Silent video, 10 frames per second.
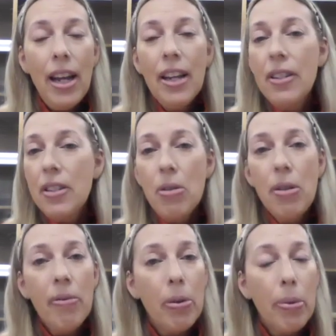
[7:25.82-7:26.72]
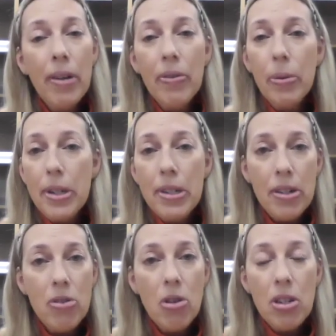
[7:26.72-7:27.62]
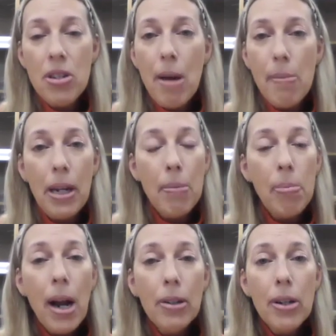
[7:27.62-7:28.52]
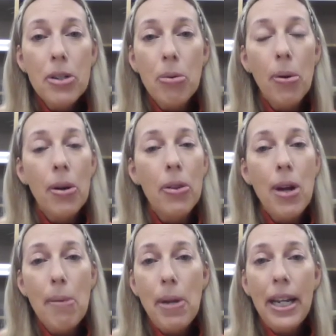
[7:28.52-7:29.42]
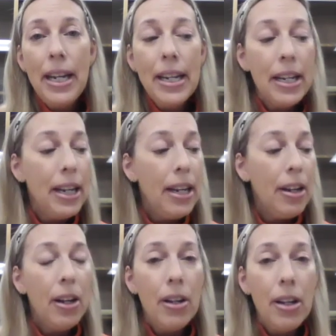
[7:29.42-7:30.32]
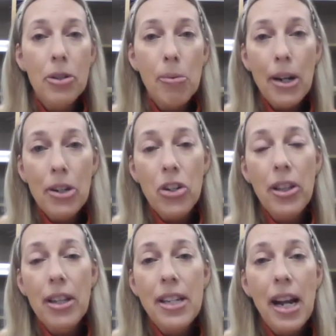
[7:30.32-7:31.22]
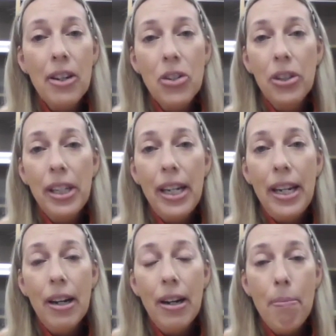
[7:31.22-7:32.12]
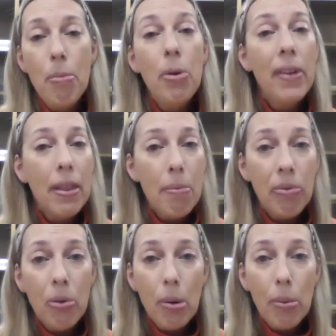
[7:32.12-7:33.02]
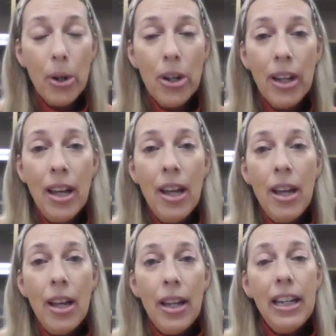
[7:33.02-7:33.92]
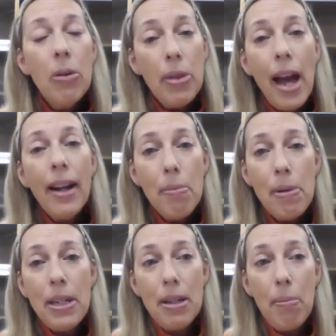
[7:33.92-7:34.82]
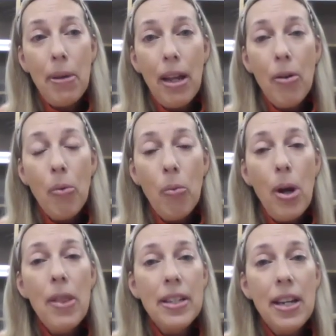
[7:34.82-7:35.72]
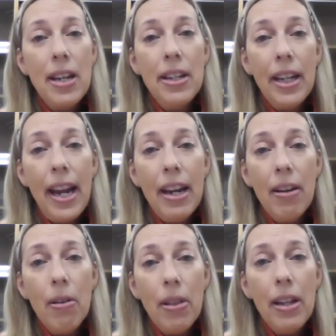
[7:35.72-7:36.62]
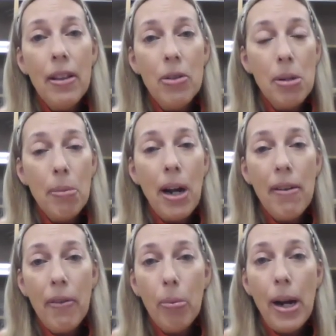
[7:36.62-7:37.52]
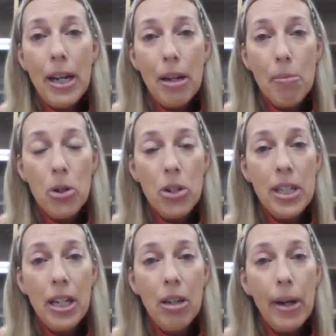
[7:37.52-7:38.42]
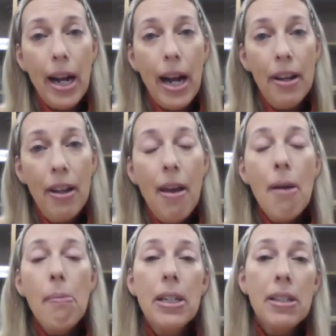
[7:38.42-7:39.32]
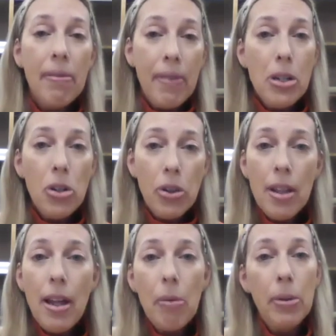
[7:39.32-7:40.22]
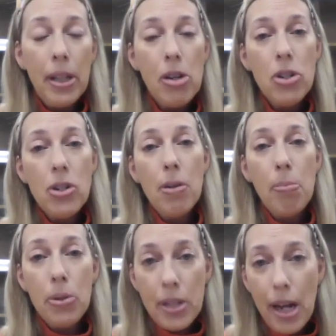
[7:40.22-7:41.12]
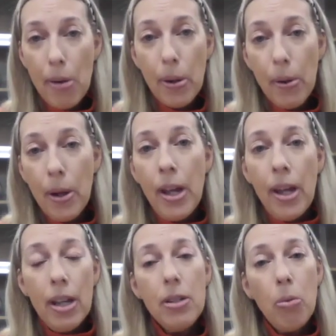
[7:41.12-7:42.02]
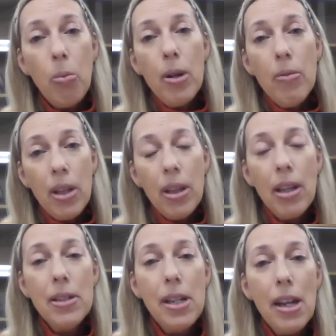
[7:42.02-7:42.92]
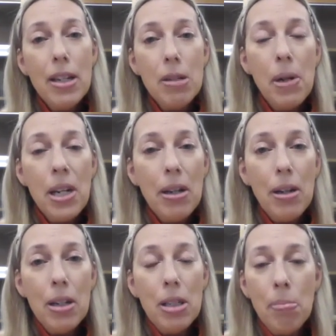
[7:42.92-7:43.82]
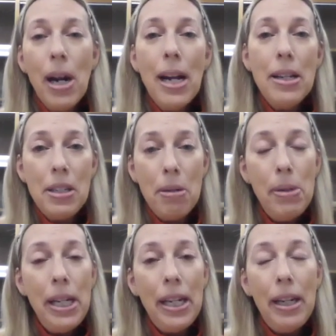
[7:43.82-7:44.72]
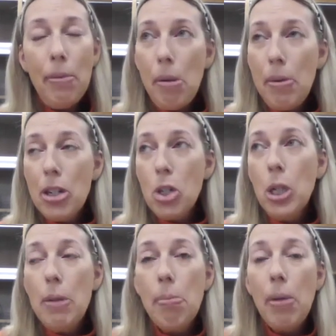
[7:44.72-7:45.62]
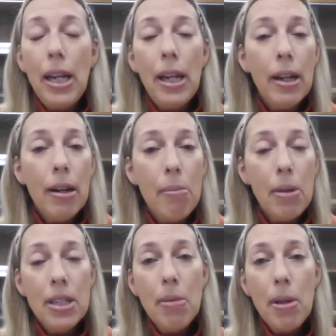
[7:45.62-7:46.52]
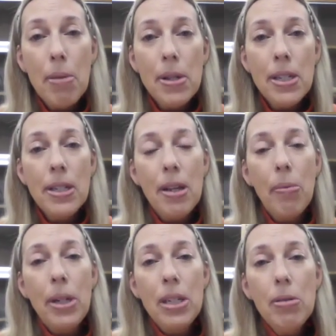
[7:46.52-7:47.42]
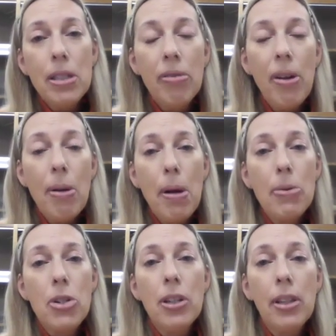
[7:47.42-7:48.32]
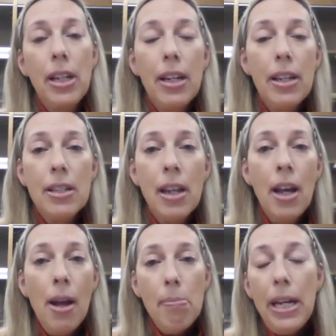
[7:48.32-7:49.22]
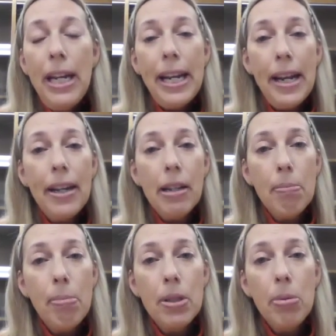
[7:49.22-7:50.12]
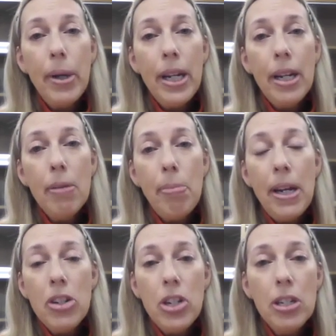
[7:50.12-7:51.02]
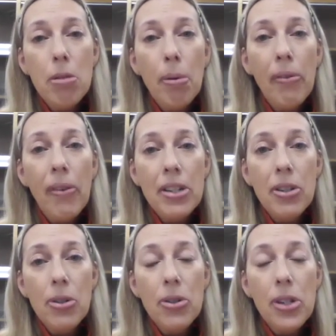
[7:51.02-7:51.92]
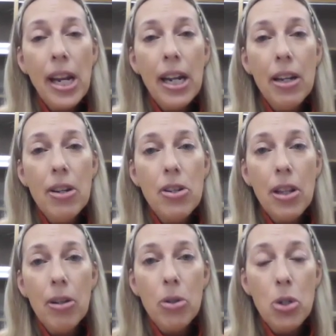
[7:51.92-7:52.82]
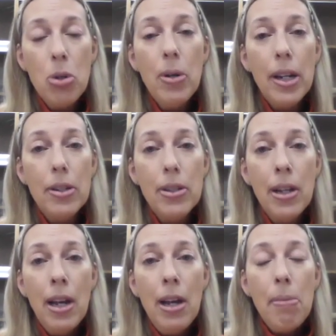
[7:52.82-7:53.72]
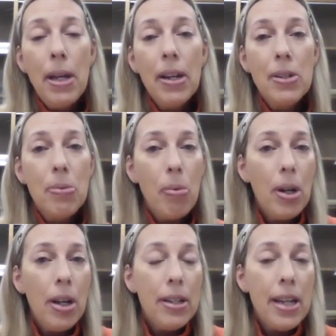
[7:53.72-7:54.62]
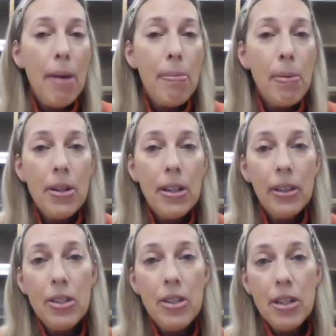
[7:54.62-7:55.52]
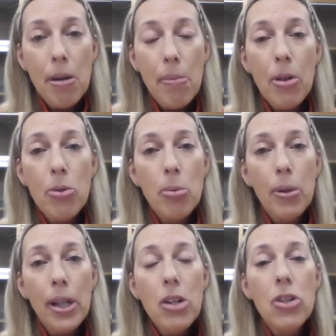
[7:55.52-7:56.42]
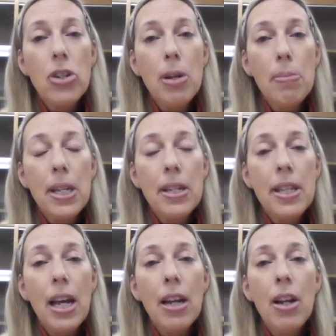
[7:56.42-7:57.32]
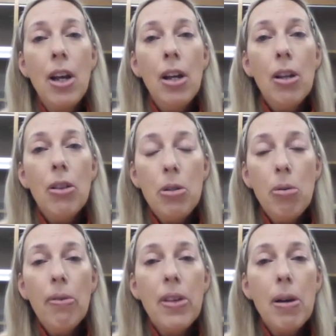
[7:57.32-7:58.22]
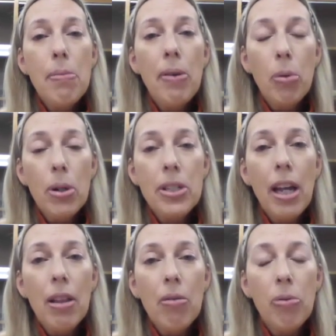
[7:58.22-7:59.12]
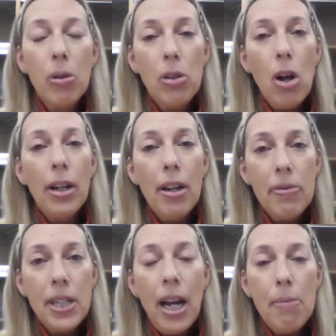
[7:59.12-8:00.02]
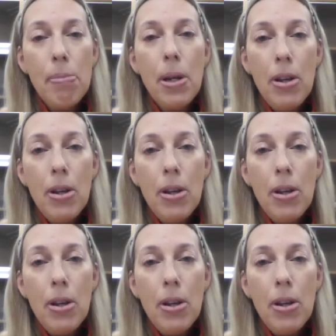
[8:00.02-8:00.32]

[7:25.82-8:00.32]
and the student, for whatever reason, is just not making progress, or they're not making it in a direction that's actually moving them forward. That could be something that's an indicator that there's some kind of a writing emergency going on, because eventually that relationship will sour. And so one of the things that has been a surprise to me, maybe it shouldn't be, in some of the business that we do at Defend, Publish, and Lead, is mediating between PhD supervisors and their students. Because what has happened, at least in some of those relationships, is that the two of them have worked together for a long enough time, but